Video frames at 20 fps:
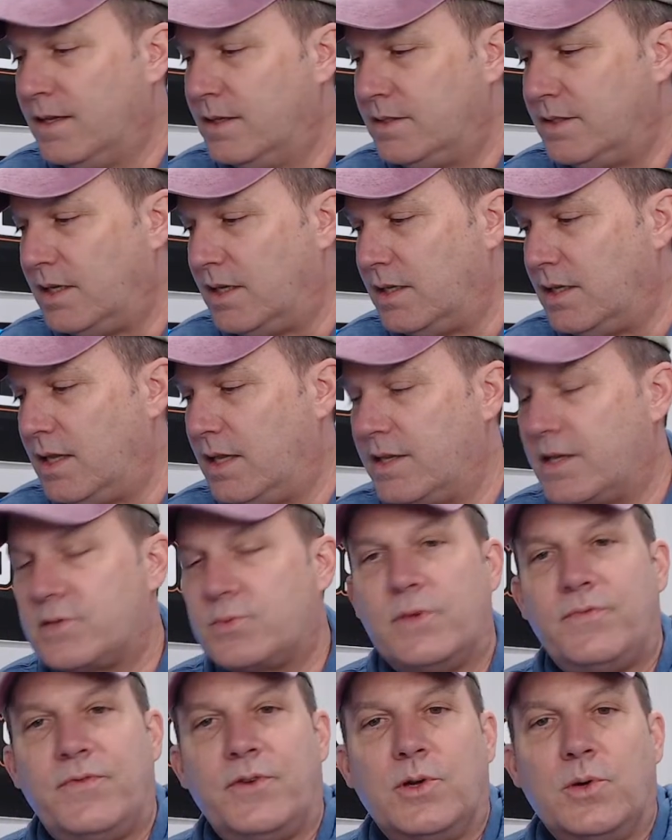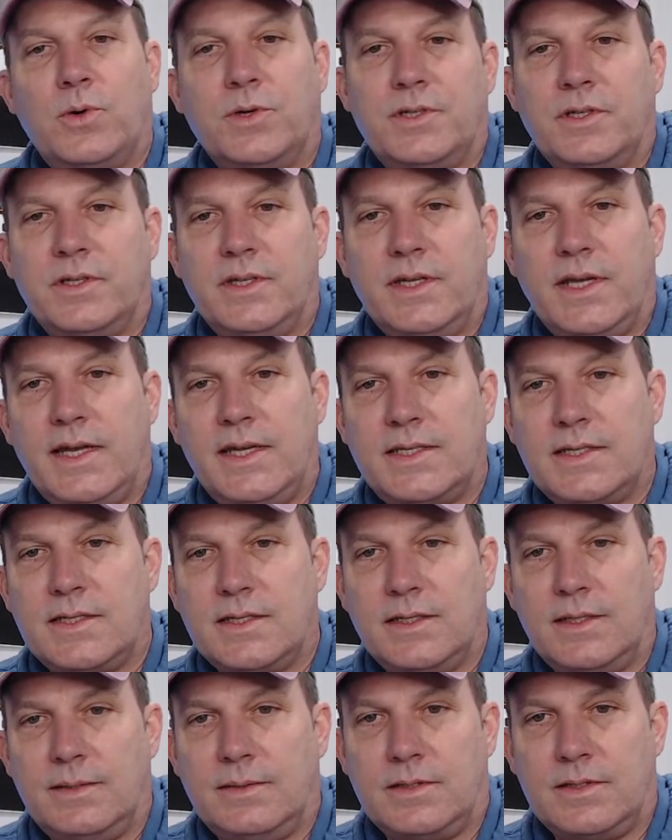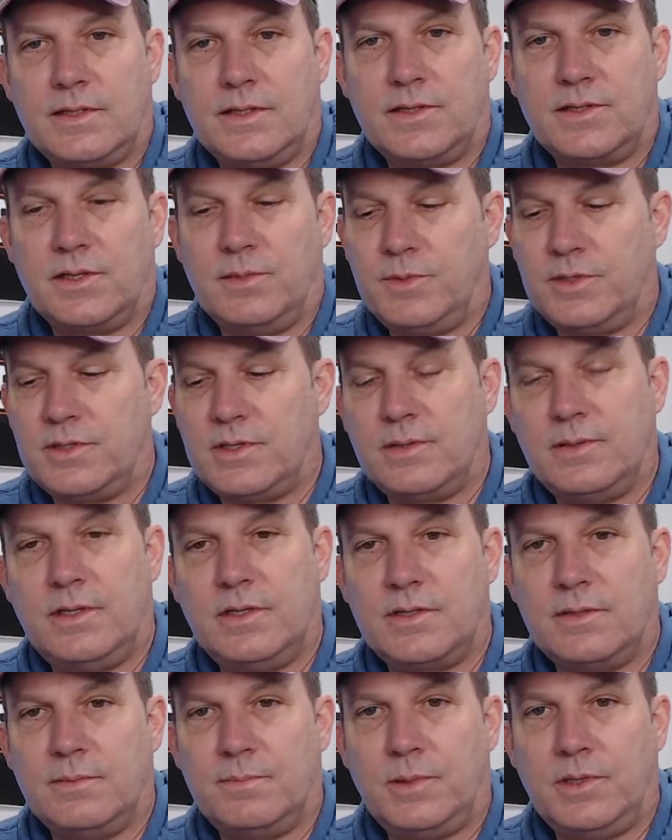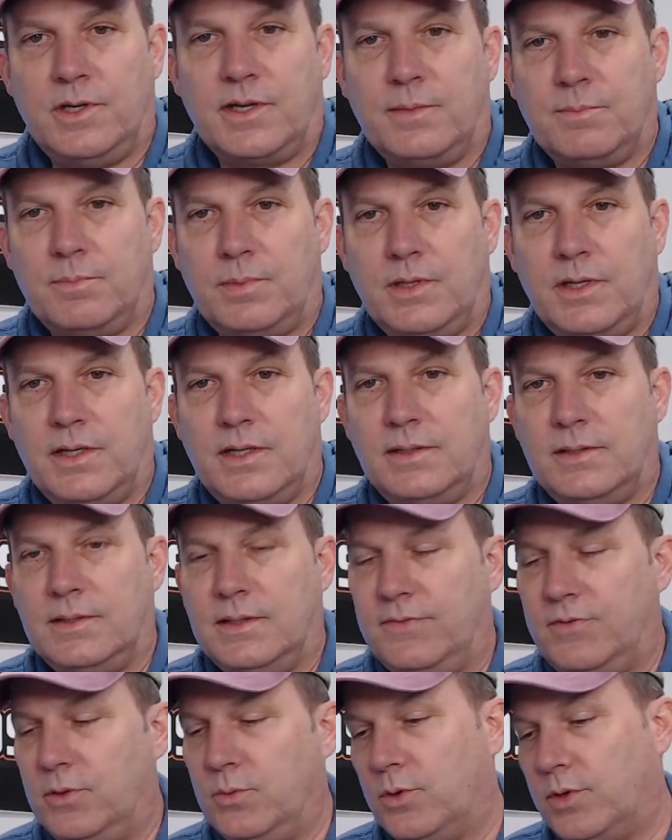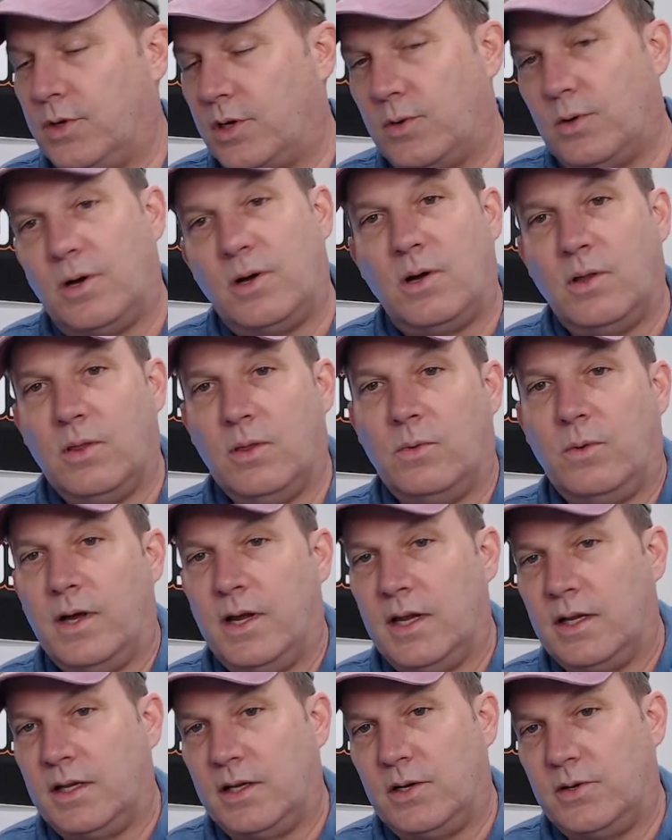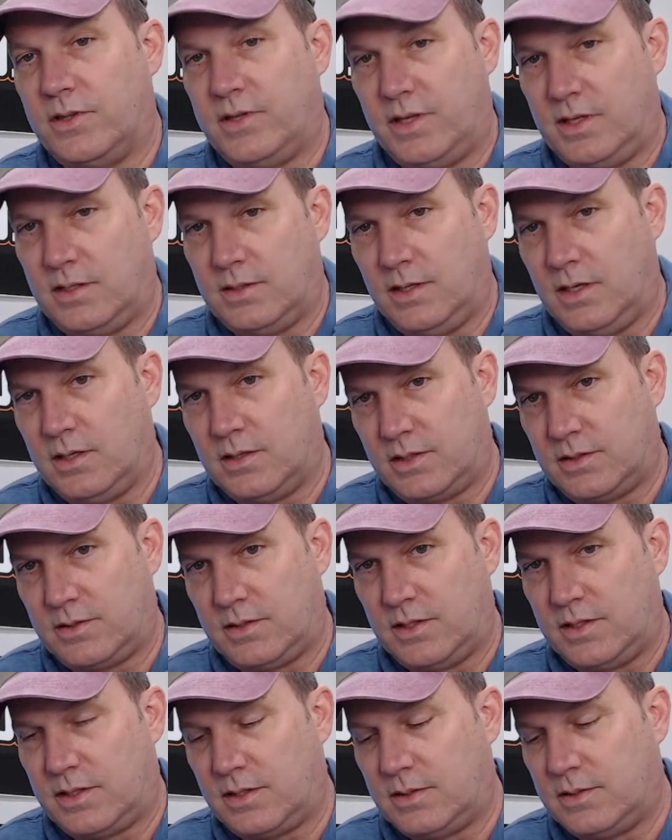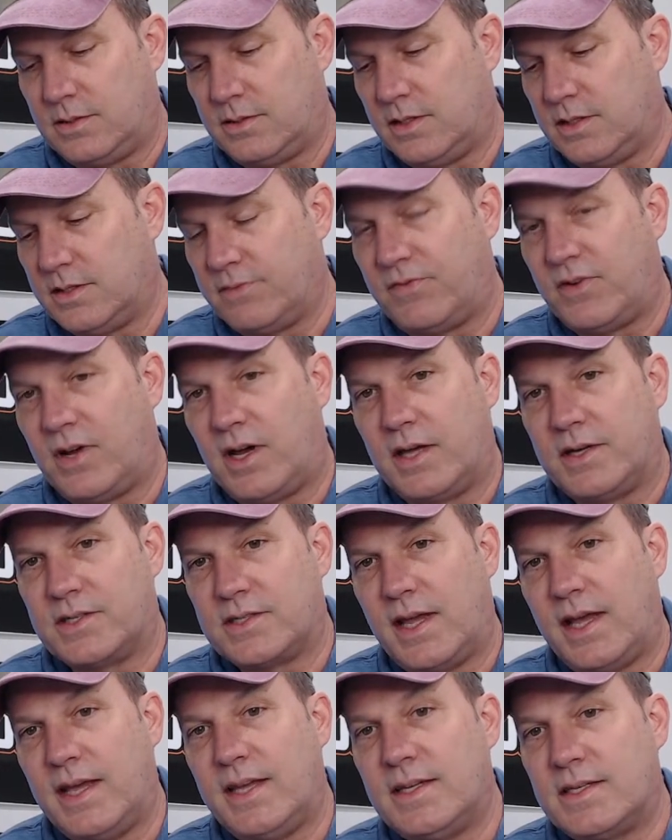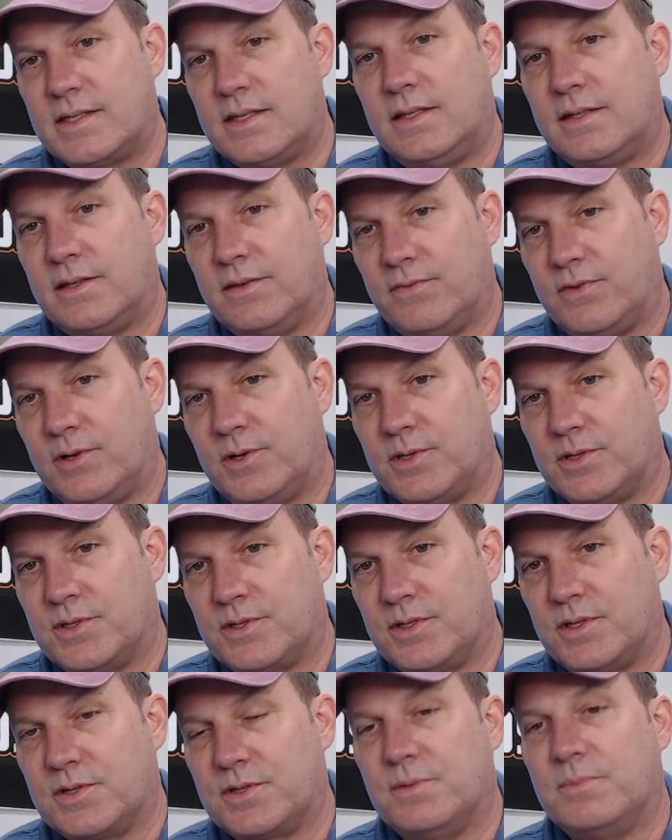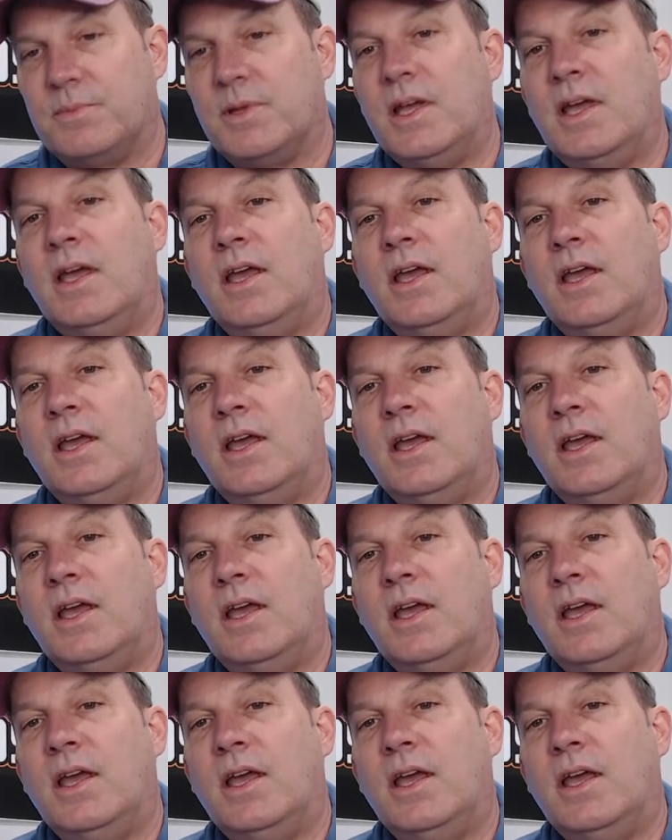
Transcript: Now, that's if you're going to the AC system. It's a plug and play. If you want to go all the way and go to the Nevadas AC conversion system,